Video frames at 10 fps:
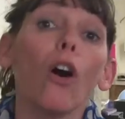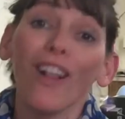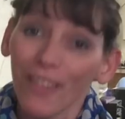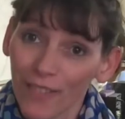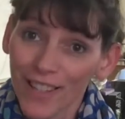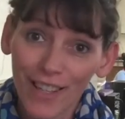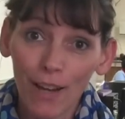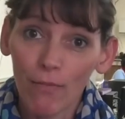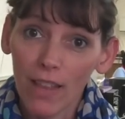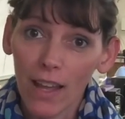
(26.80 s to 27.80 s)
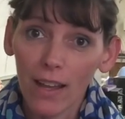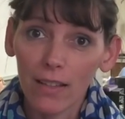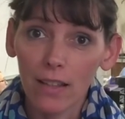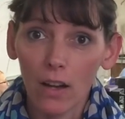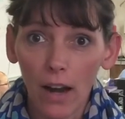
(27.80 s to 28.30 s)
all of the same
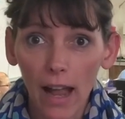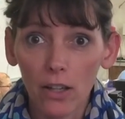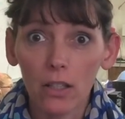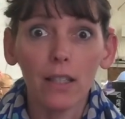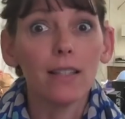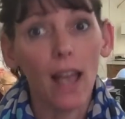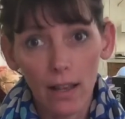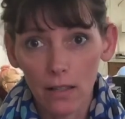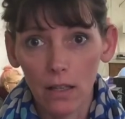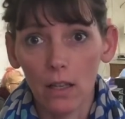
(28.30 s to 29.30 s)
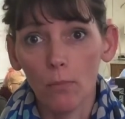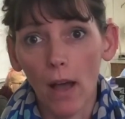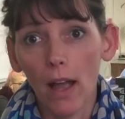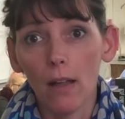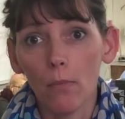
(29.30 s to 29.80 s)
things that are actually tested
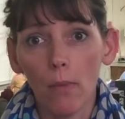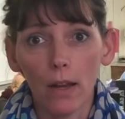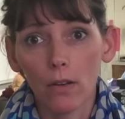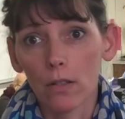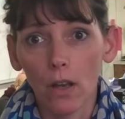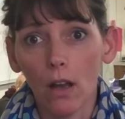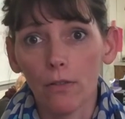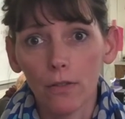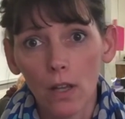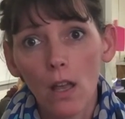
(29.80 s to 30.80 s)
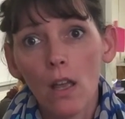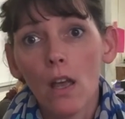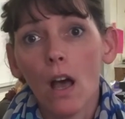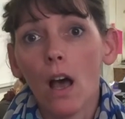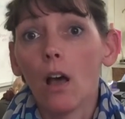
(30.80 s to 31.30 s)
by Microsoft
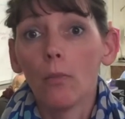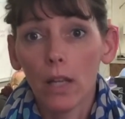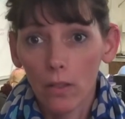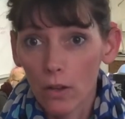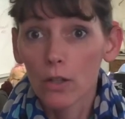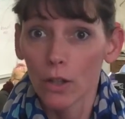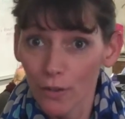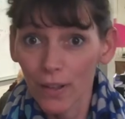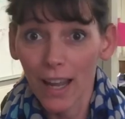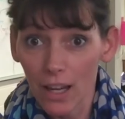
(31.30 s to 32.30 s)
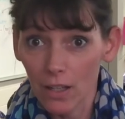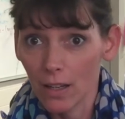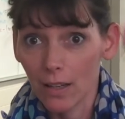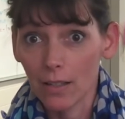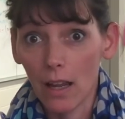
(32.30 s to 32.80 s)
um, in their certification
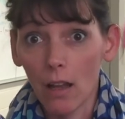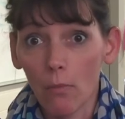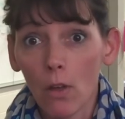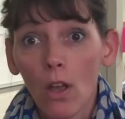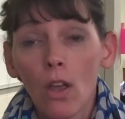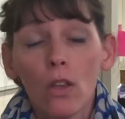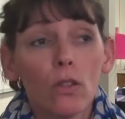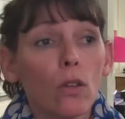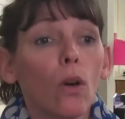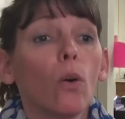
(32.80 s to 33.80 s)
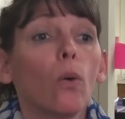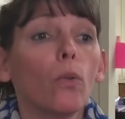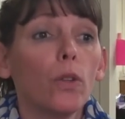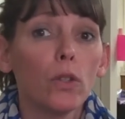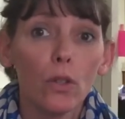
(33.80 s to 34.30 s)
exam. So
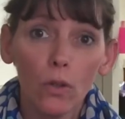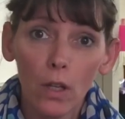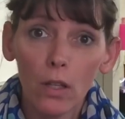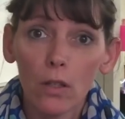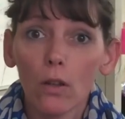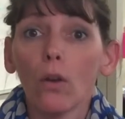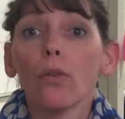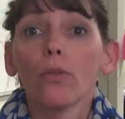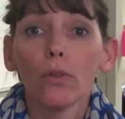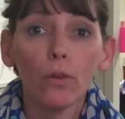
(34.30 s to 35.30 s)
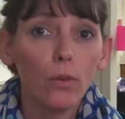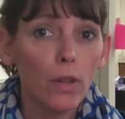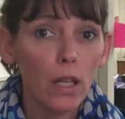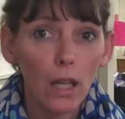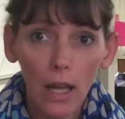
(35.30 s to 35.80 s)
the students go through
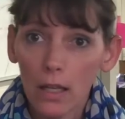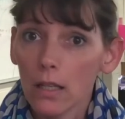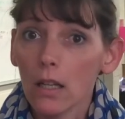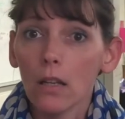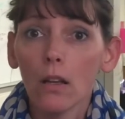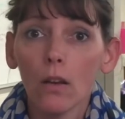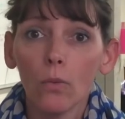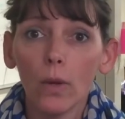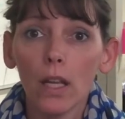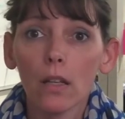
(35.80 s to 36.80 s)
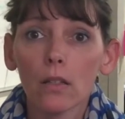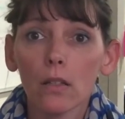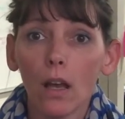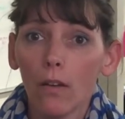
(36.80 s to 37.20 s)
the 18 weeks